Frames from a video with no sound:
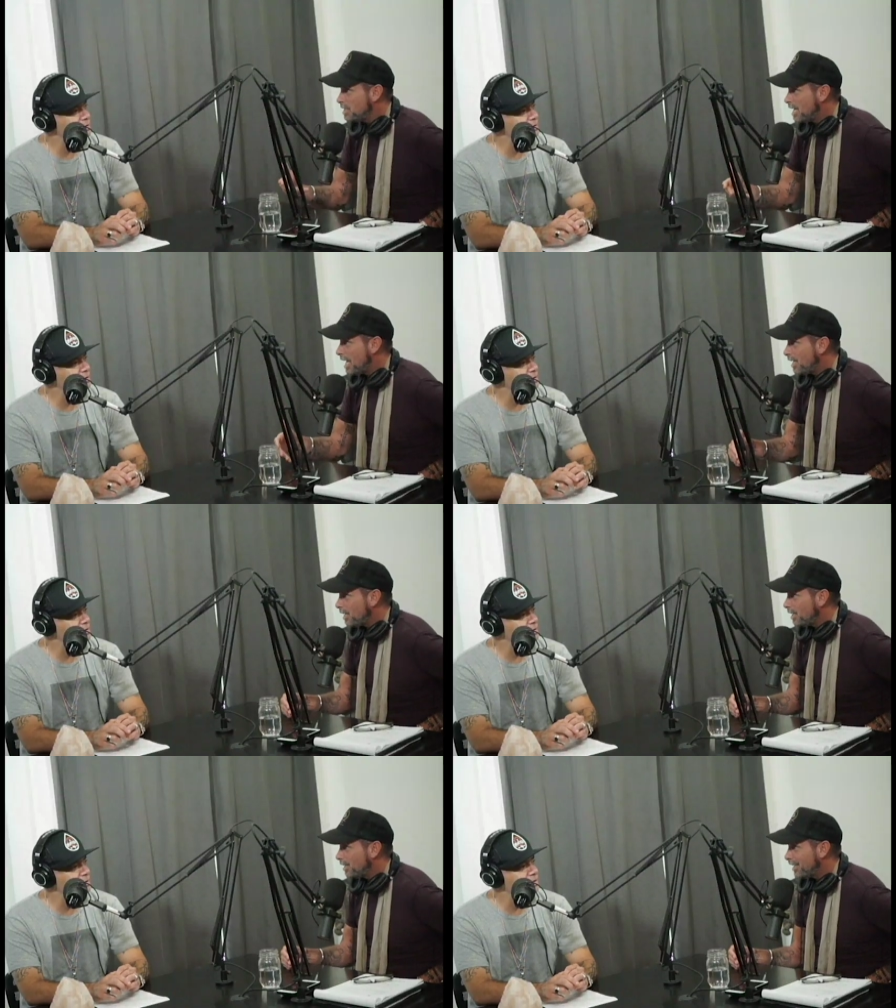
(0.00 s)
to
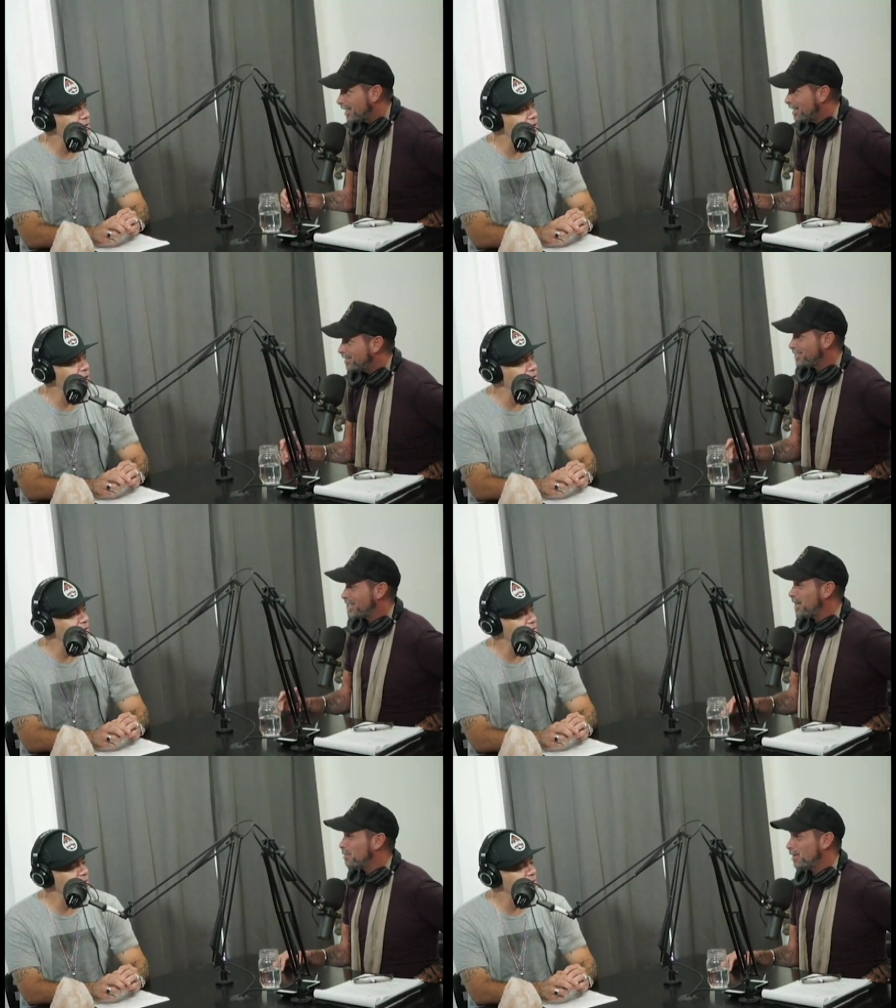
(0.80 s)
Eddie." And at the
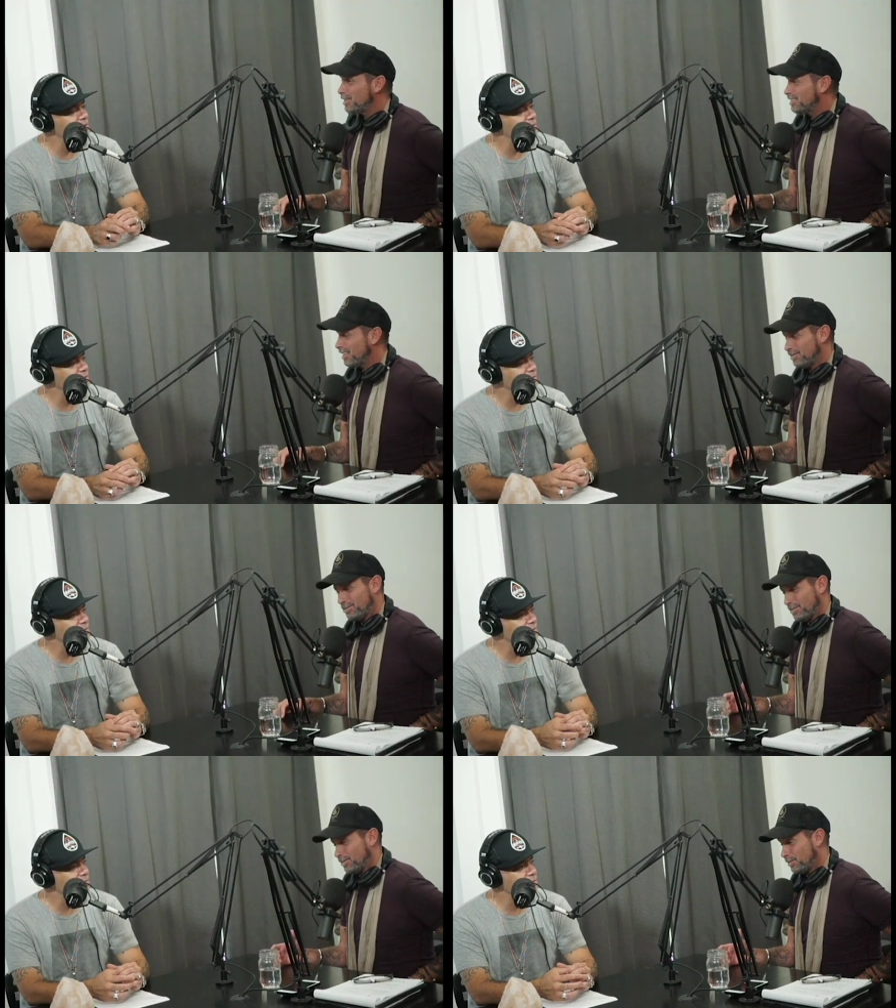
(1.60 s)
time, I was like,
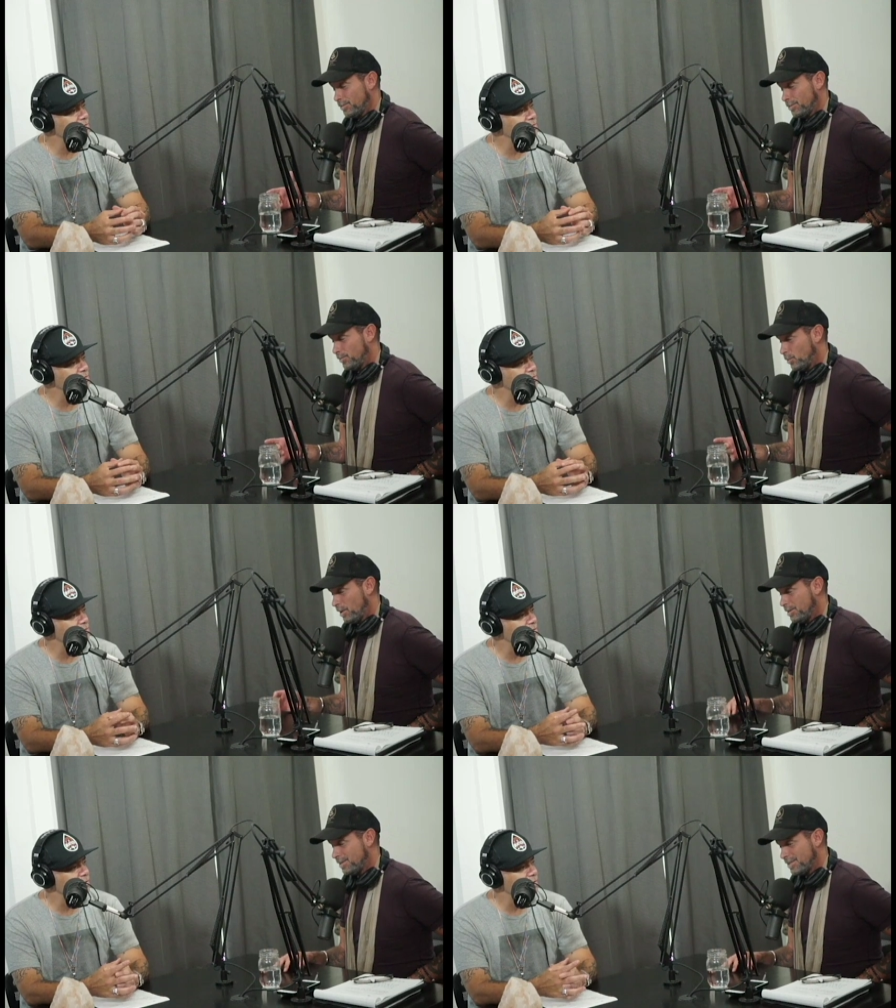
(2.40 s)
"Wait
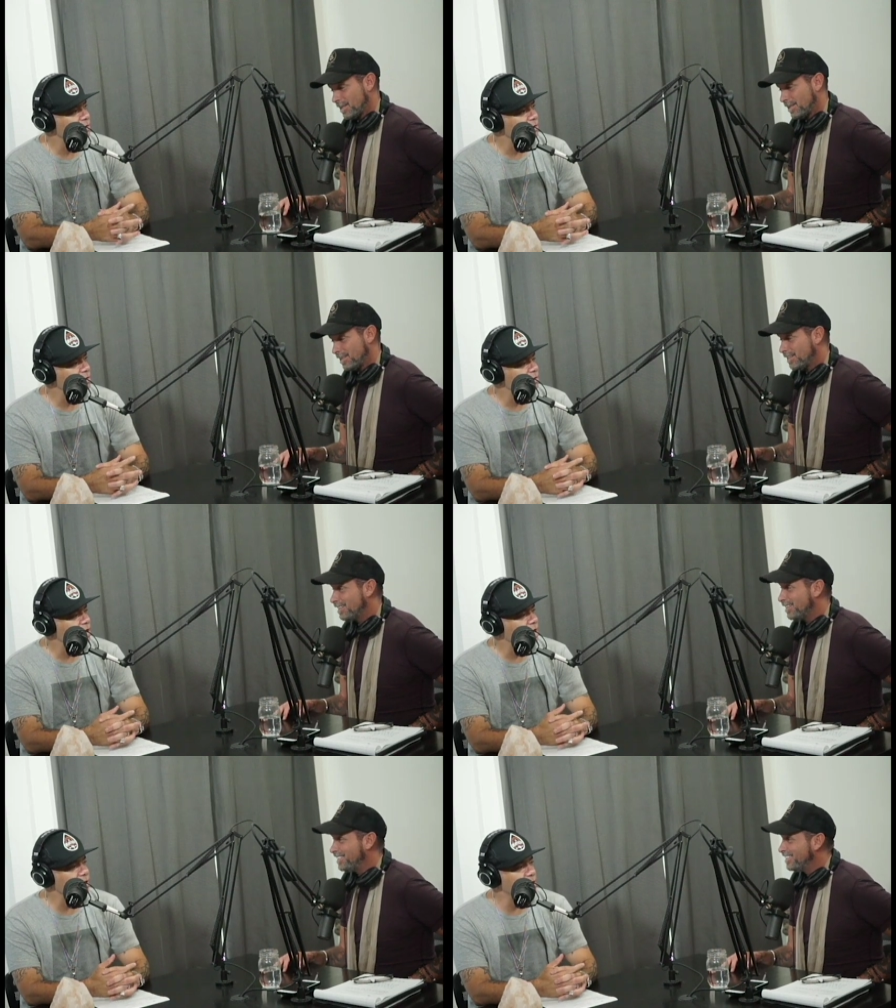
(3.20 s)
a second. I get